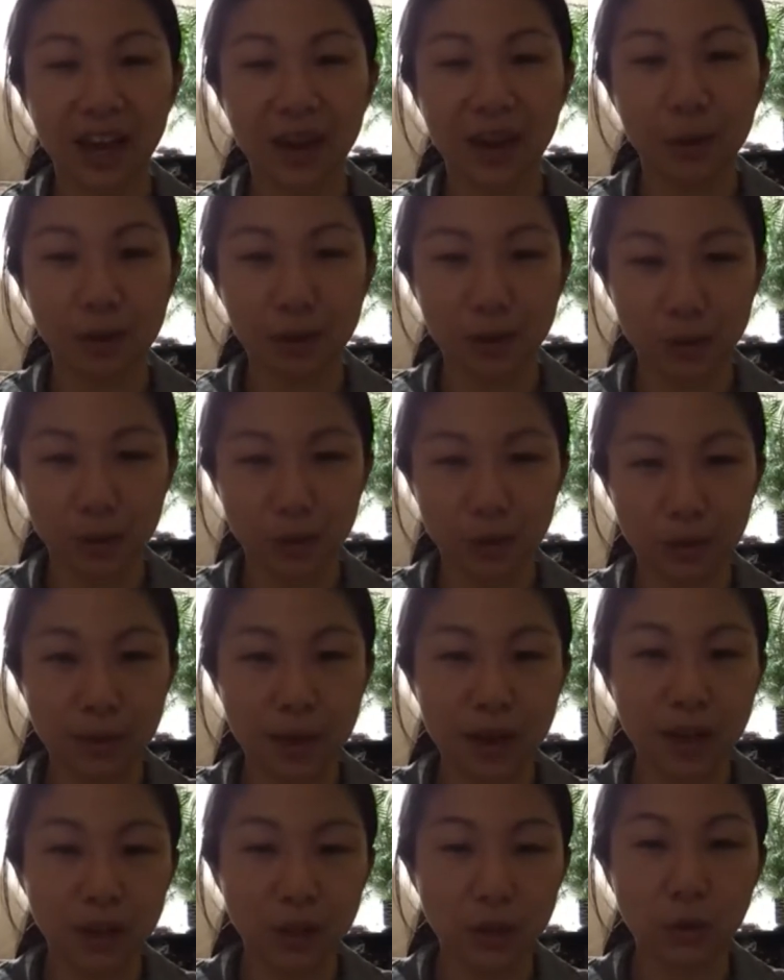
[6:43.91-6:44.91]
I want you to
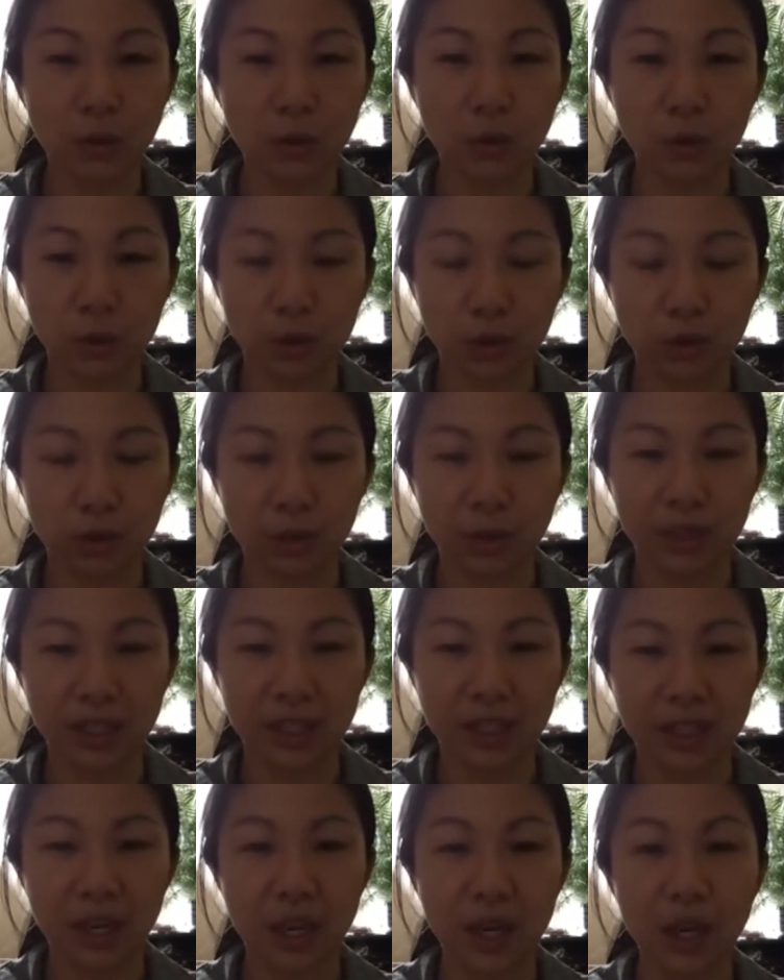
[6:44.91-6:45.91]
imagine those shoulder
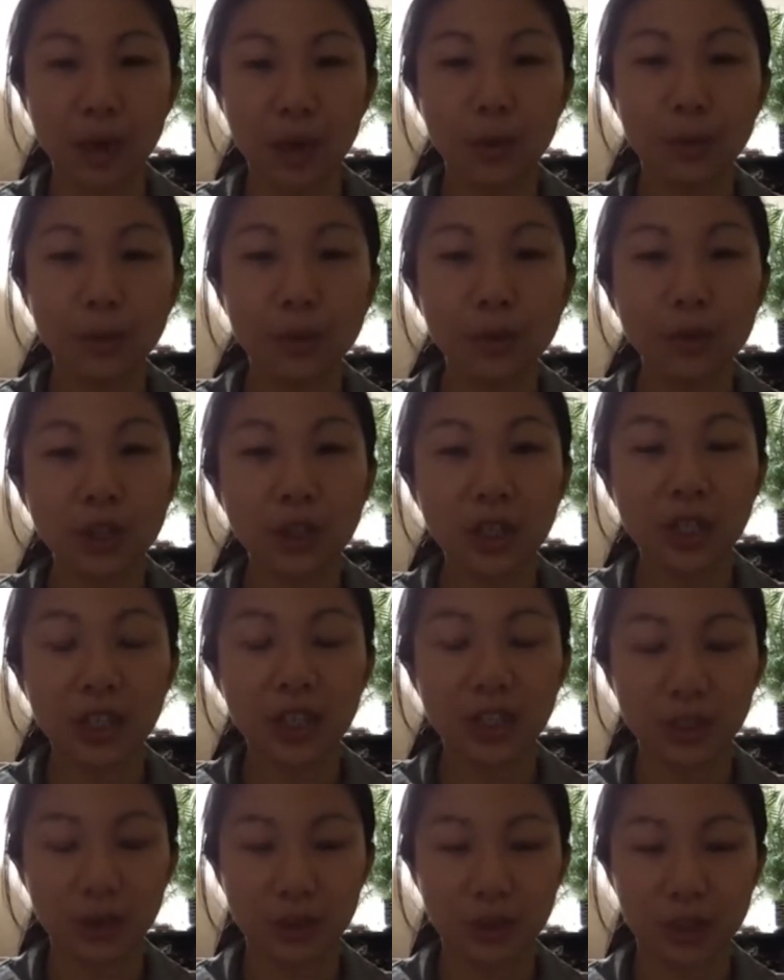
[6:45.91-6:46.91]
blades pushing
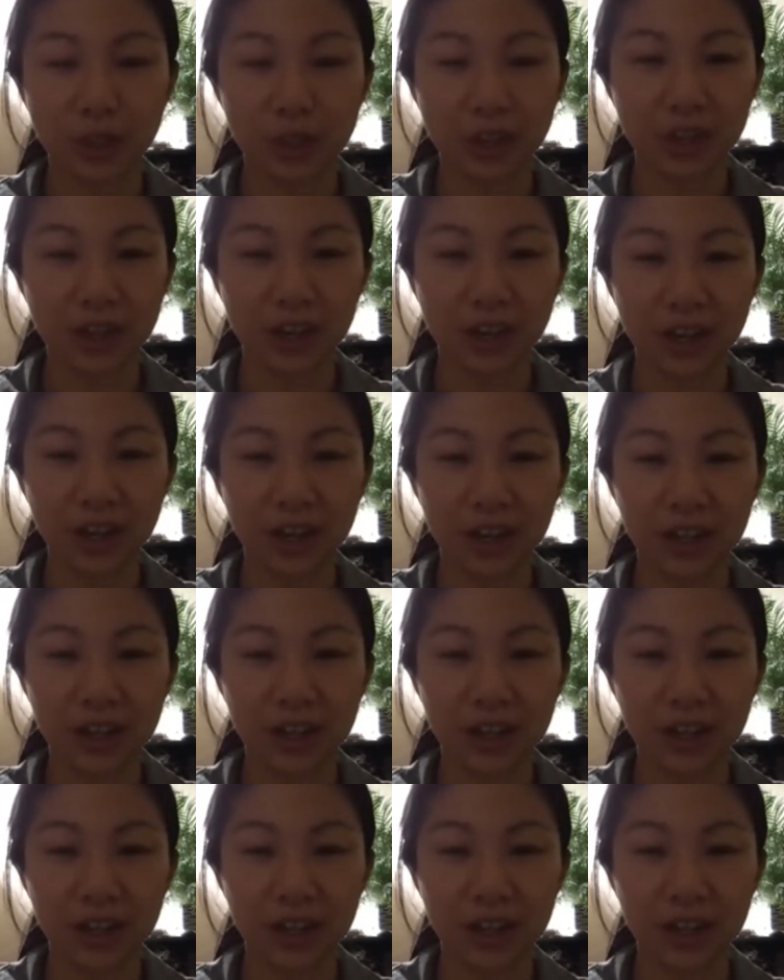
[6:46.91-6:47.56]
into each other here.